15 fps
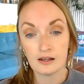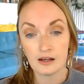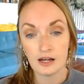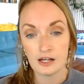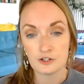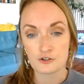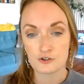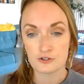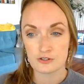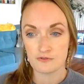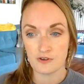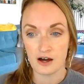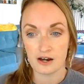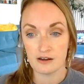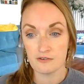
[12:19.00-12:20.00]
and choose a
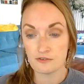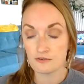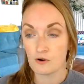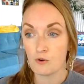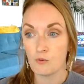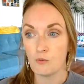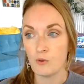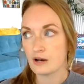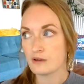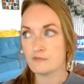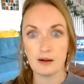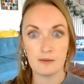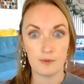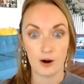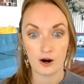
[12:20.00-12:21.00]
thought of what if
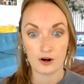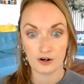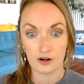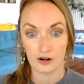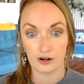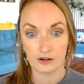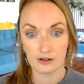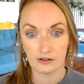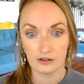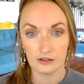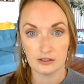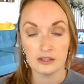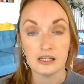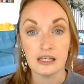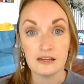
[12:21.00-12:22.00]
my partner
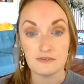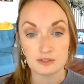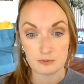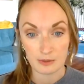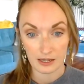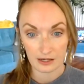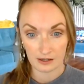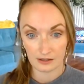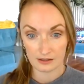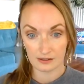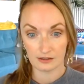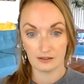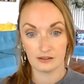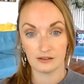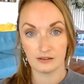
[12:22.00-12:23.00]
leaves me?
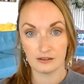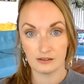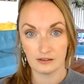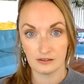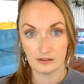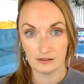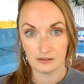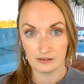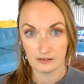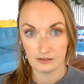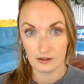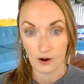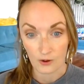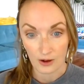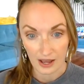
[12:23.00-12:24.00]

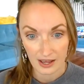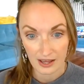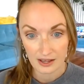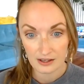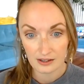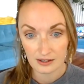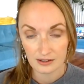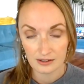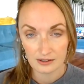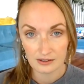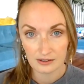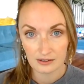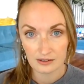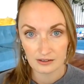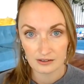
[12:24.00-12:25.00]
Okay,
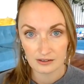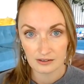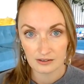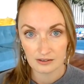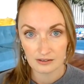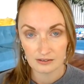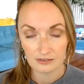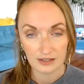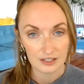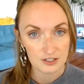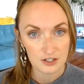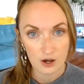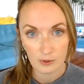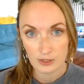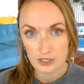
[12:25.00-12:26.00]
let's
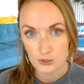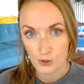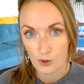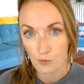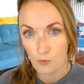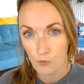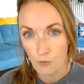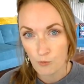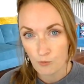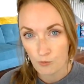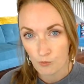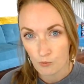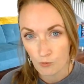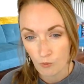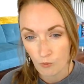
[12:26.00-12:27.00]
go into it.
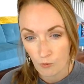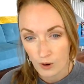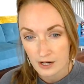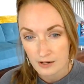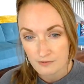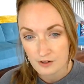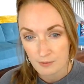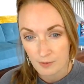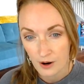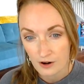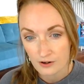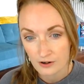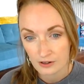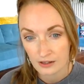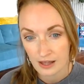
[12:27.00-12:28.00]
What if your
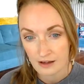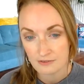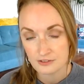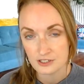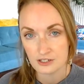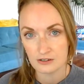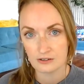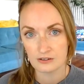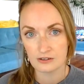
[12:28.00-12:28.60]
partner left you?